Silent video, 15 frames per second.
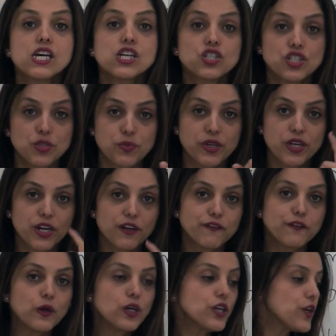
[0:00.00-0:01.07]
Just be
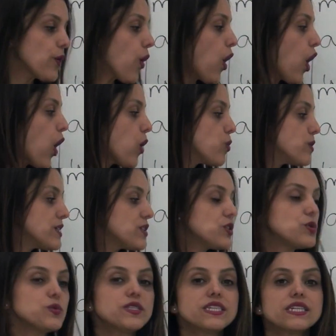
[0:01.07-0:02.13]
careful, you always
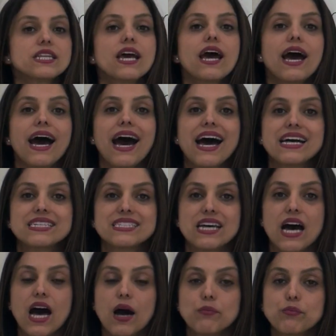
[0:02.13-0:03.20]
use it as
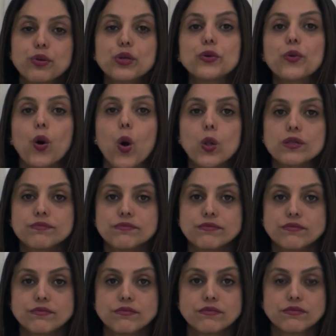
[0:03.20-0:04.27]
plural,
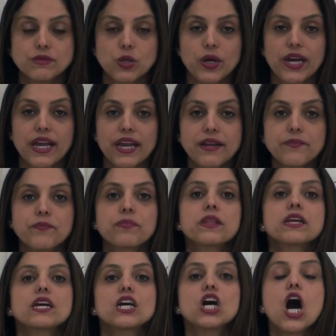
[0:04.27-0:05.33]
okay?
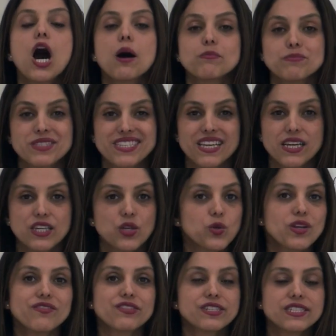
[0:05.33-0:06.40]
gums. You
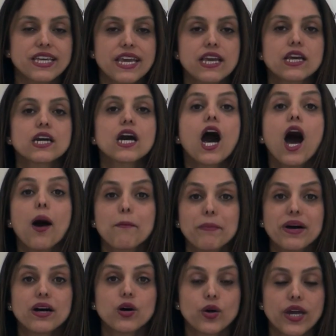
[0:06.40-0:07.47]
never say
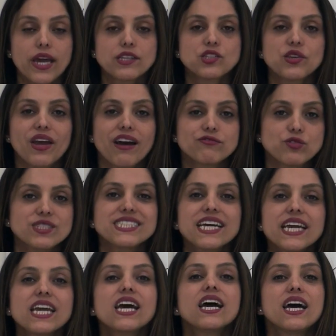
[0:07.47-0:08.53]
gum, okay? So you have to
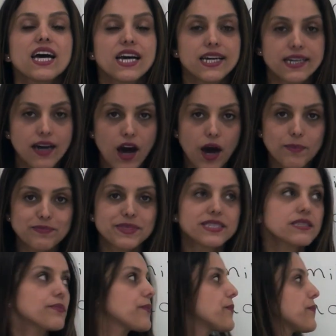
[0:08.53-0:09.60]
say
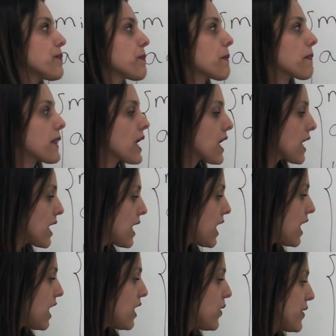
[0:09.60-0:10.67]
gums.
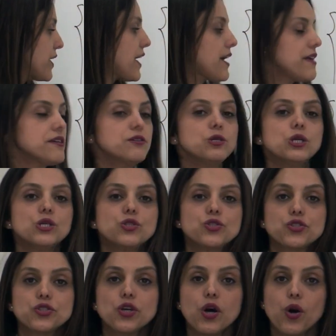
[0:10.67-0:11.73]
Okay,
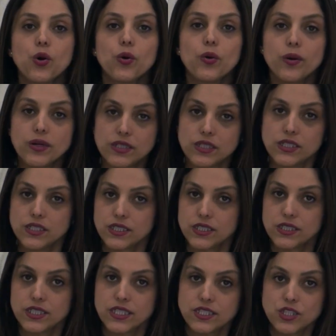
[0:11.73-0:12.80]
so
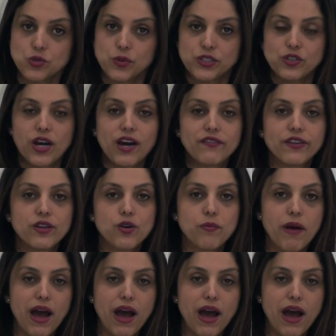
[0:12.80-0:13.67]
this is what you have in your